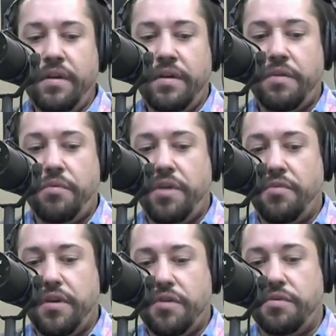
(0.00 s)
We
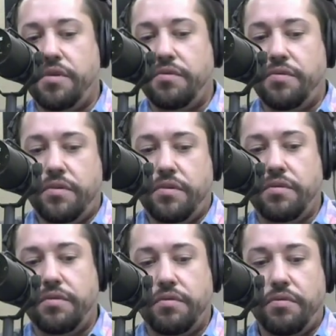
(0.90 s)
were introduced
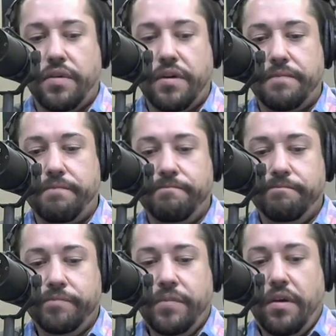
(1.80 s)
to
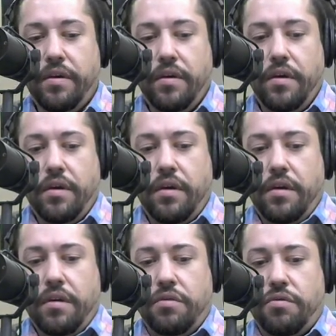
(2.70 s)

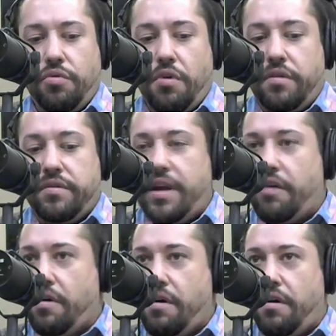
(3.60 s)
drugs and
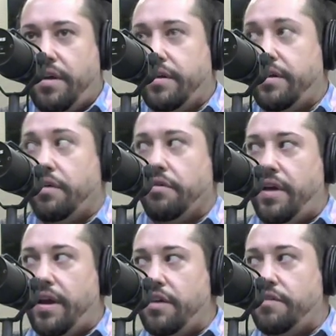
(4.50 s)
alcohol at a younger
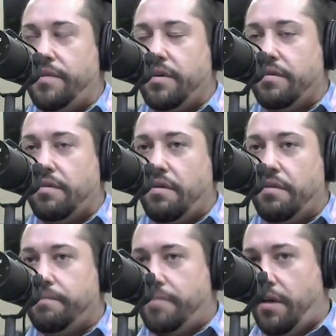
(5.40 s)
age because
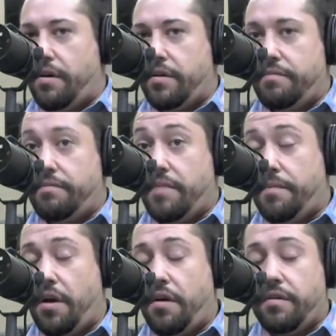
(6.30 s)
my
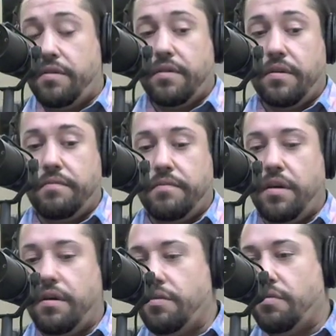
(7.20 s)
parents and my
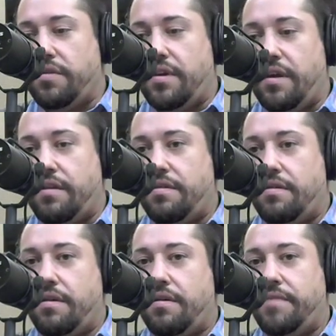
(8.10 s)
uncles and aunts,
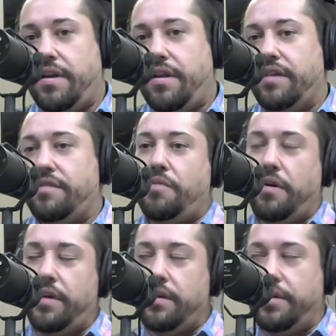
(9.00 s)
they liked to
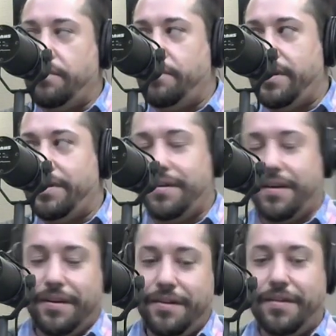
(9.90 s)
party a little bit,
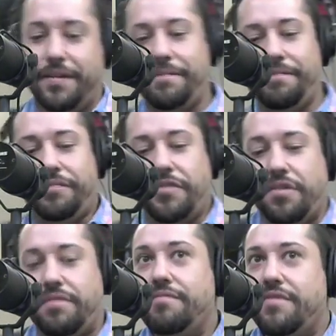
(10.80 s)
and
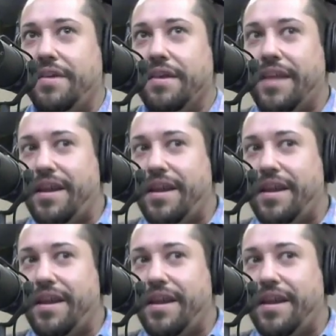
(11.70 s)
just seeing that